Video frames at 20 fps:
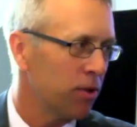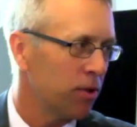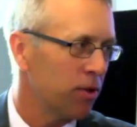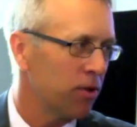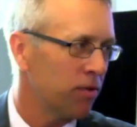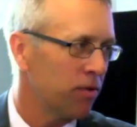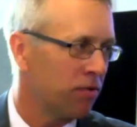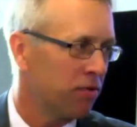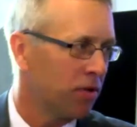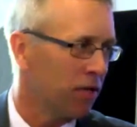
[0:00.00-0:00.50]
about
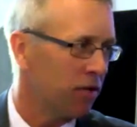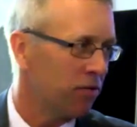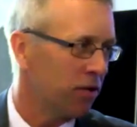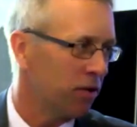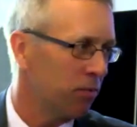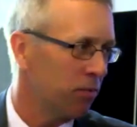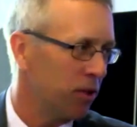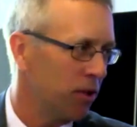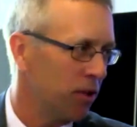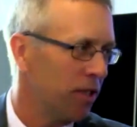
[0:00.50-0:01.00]
the
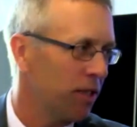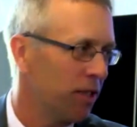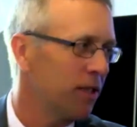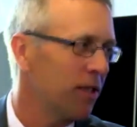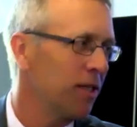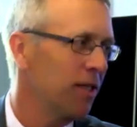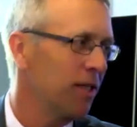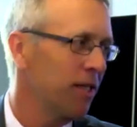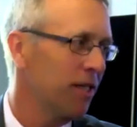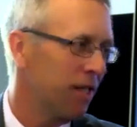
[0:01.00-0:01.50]
5-year period
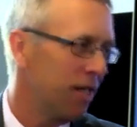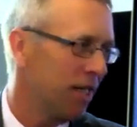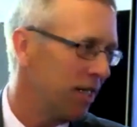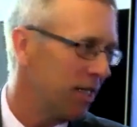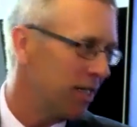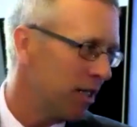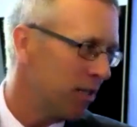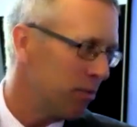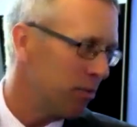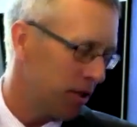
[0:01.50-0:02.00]
than the
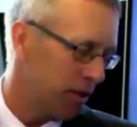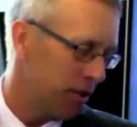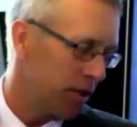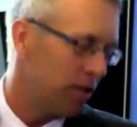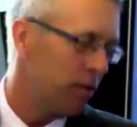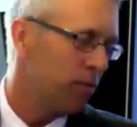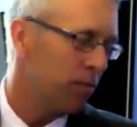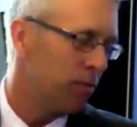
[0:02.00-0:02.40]
90-day period.